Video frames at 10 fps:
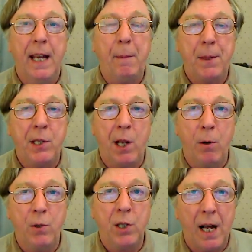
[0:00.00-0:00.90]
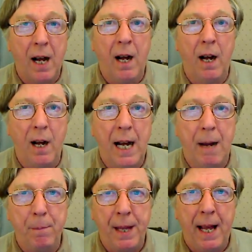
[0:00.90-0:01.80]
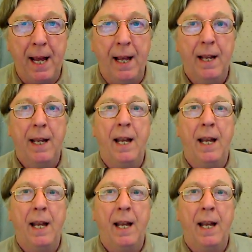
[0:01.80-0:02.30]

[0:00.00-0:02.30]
episodes are up there